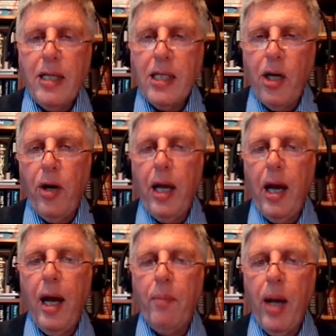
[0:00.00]

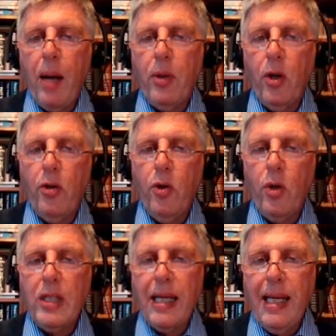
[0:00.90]
Assyria and Babylon
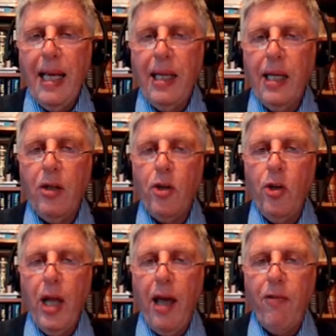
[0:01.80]
known as Akkadian
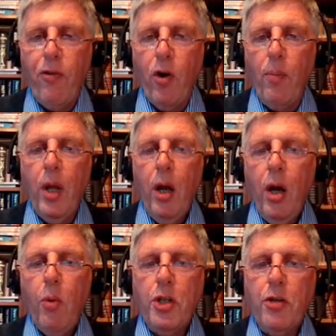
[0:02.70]
cuneiform,
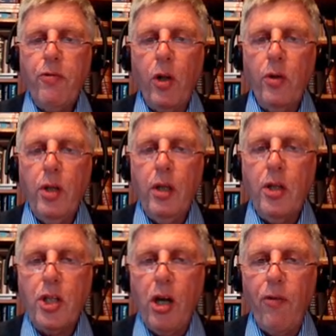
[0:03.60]
which followed the
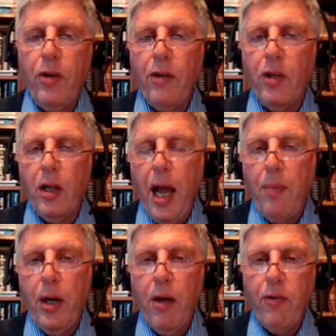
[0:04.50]
discovery of the
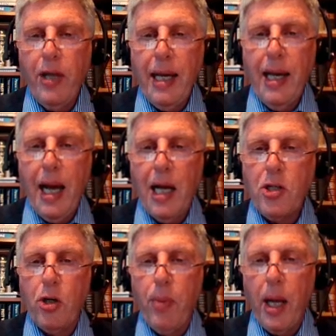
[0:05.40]
library of King
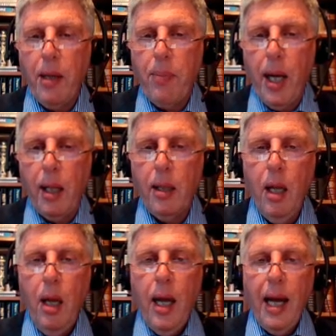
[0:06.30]
Assurbanipal
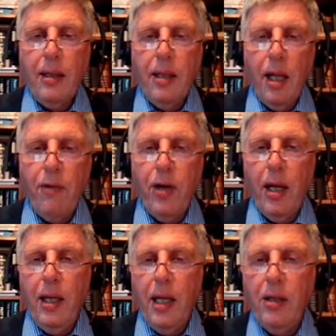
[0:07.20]
at Nineveh
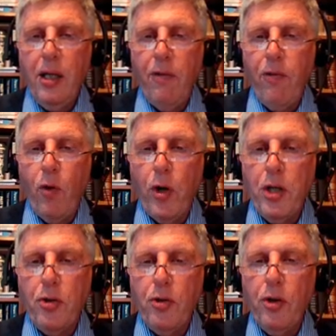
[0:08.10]
in
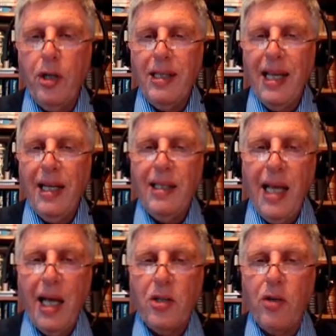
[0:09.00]
1842 containing
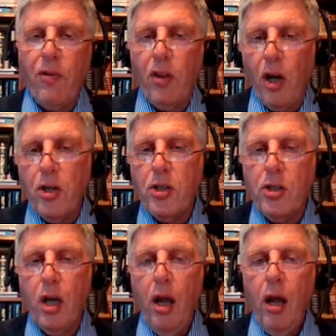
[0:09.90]
tens of
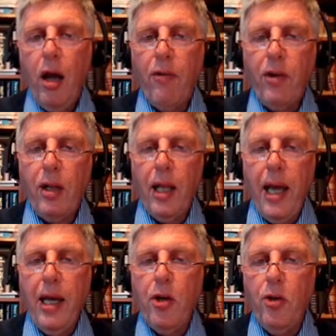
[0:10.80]
thousands of
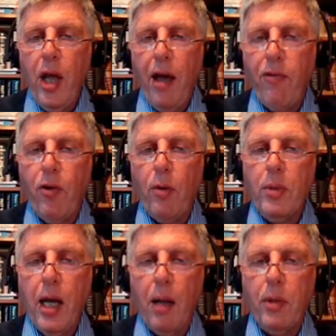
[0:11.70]
clay cuneiform
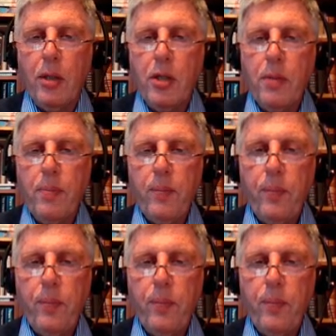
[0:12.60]
tablets.